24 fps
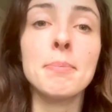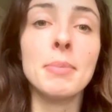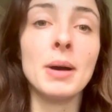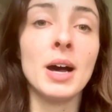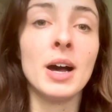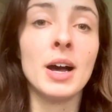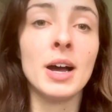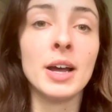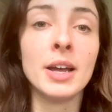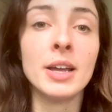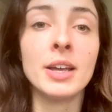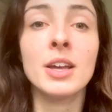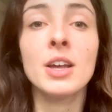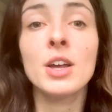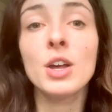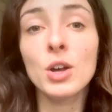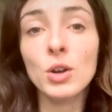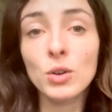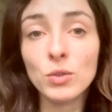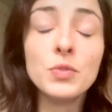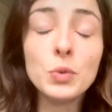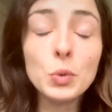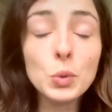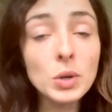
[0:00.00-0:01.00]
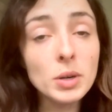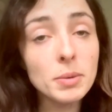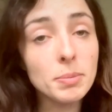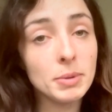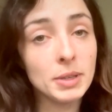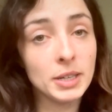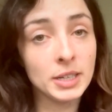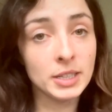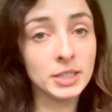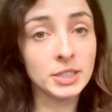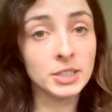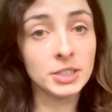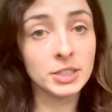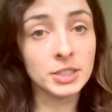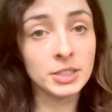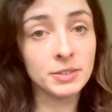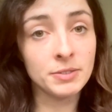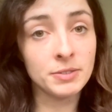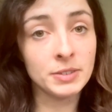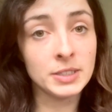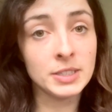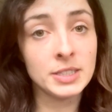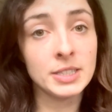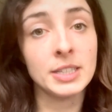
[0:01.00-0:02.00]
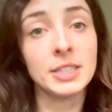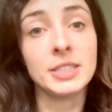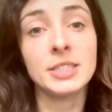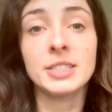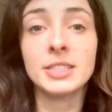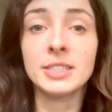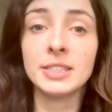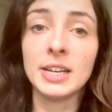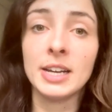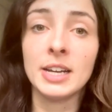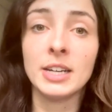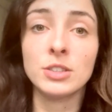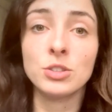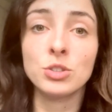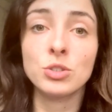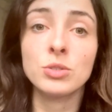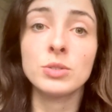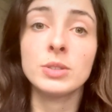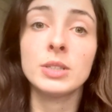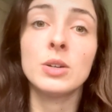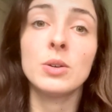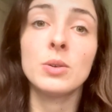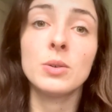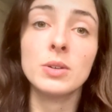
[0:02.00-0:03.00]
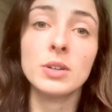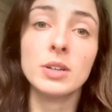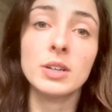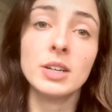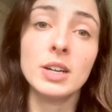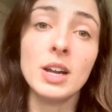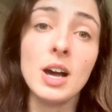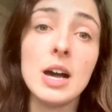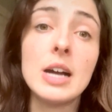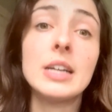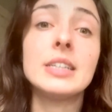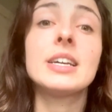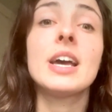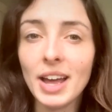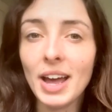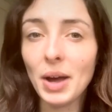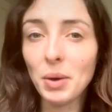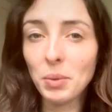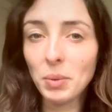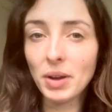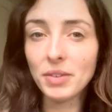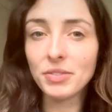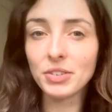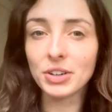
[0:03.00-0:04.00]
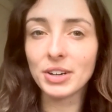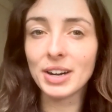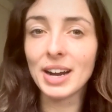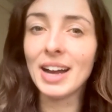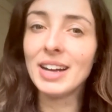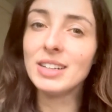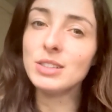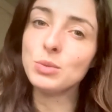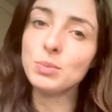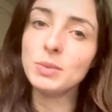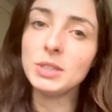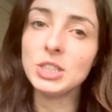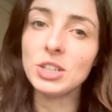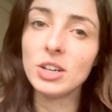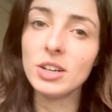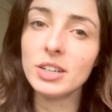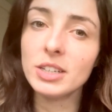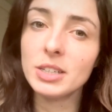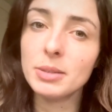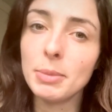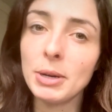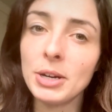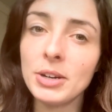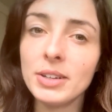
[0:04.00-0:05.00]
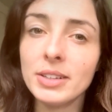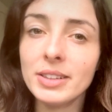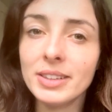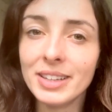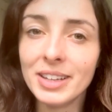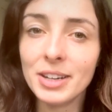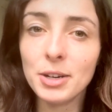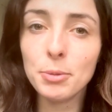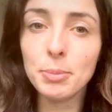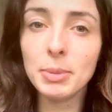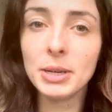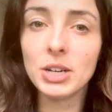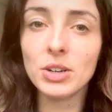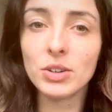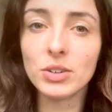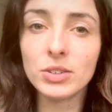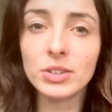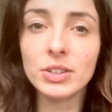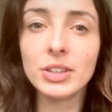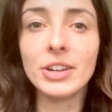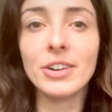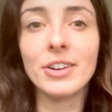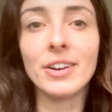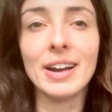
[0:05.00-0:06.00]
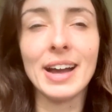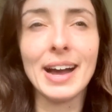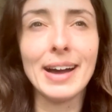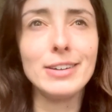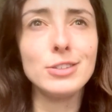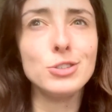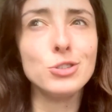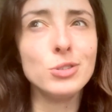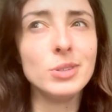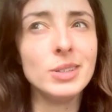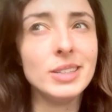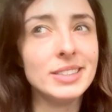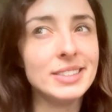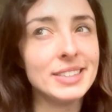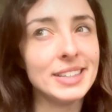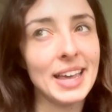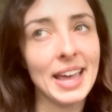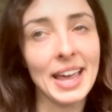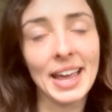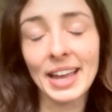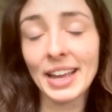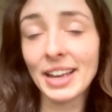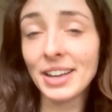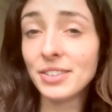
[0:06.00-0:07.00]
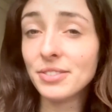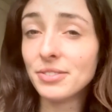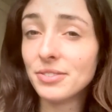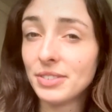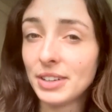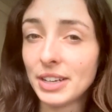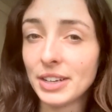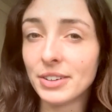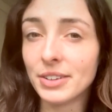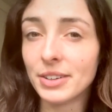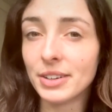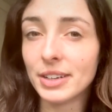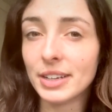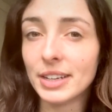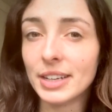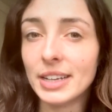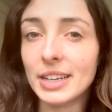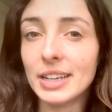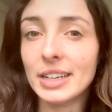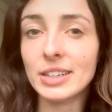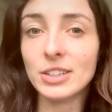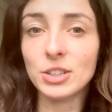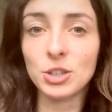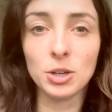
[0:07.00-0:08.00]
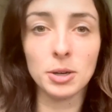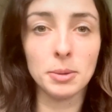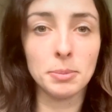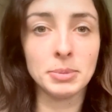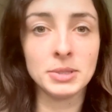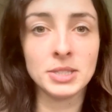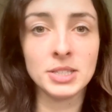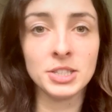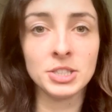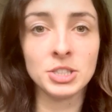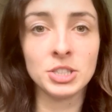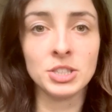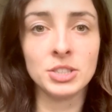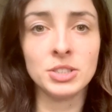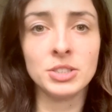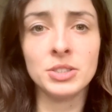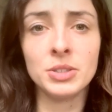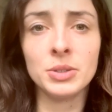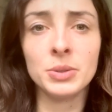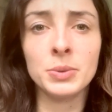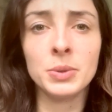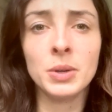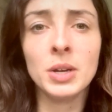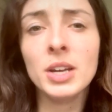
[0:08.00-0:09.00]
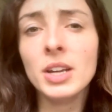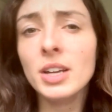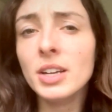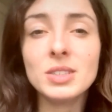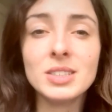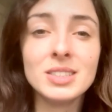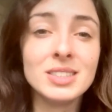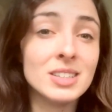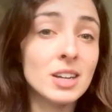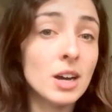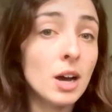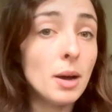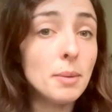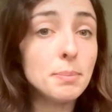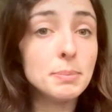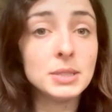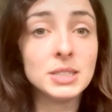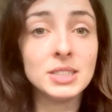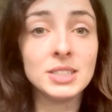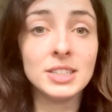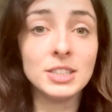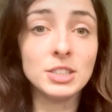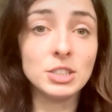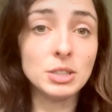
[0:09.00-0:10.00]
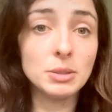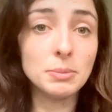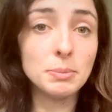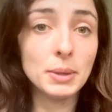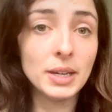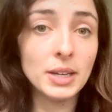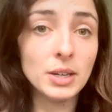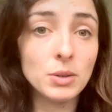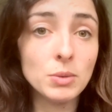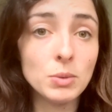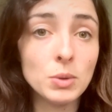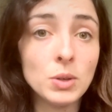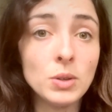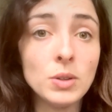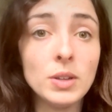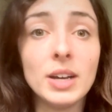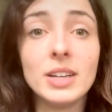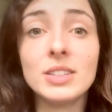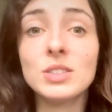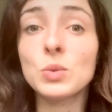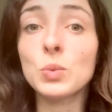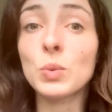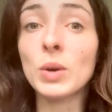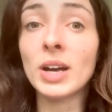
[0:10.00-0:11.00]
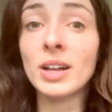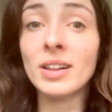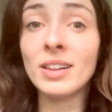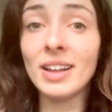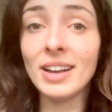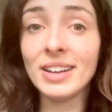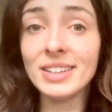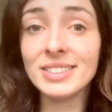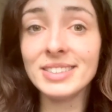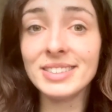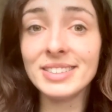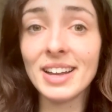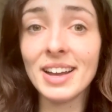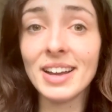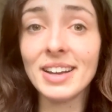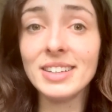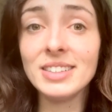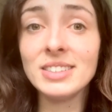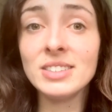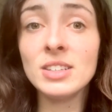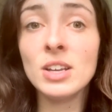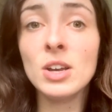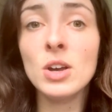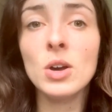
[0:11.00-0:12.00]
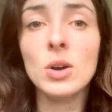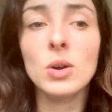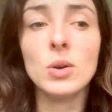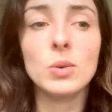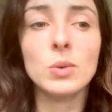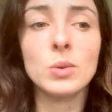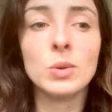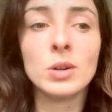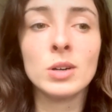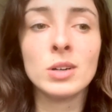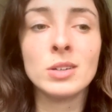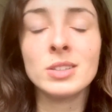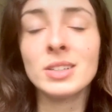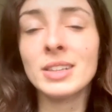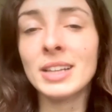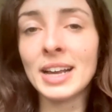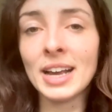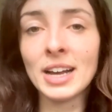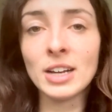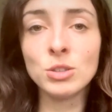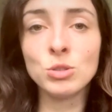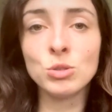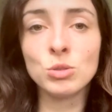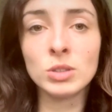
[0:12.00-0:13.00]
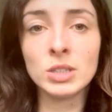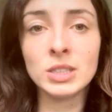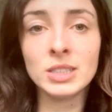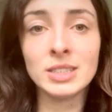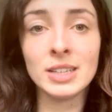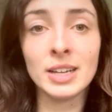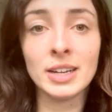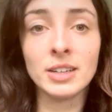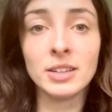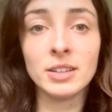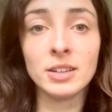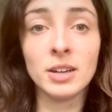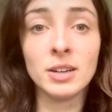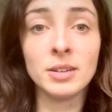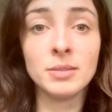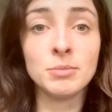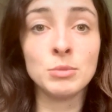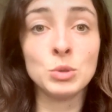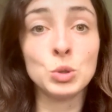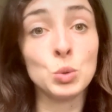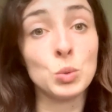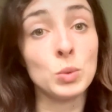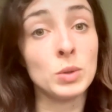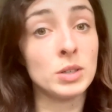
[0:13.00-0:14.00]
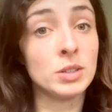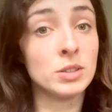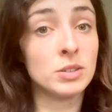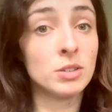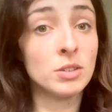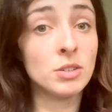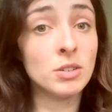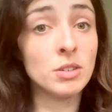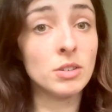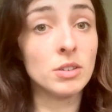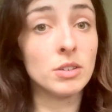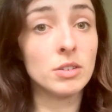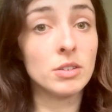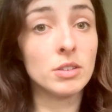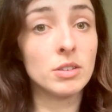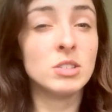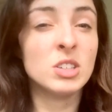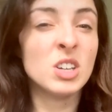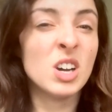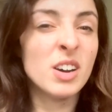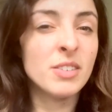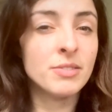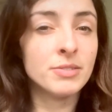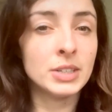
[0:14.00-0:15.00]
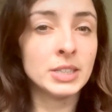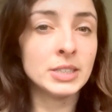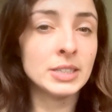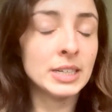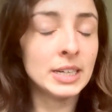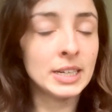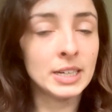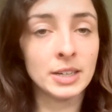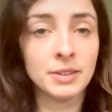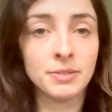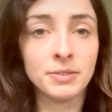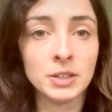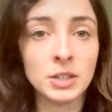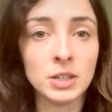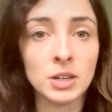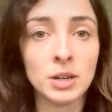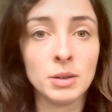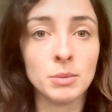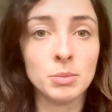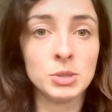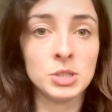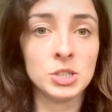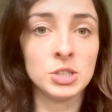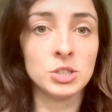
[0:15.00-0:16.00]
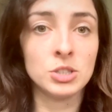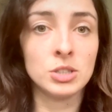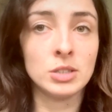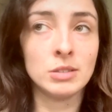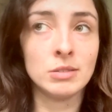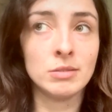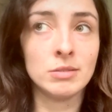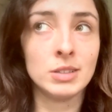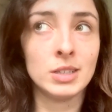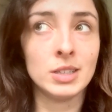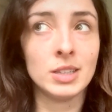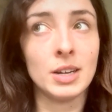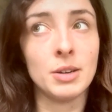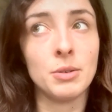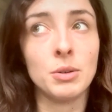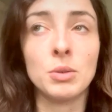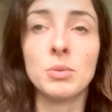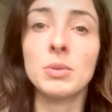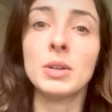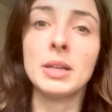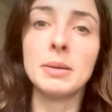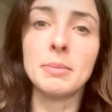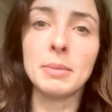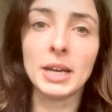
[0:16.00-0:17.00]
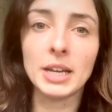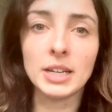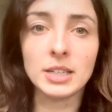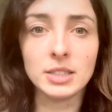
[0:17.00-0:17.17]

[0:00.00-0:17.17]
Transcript: Pi for planetary defense against an asteroid or not. However, as we talked about a little bit earlier, asteroids can vary in composition. So does composition play a role as well as size? Or do the asteroids that come toward Earth not vary enough in composition that would really make a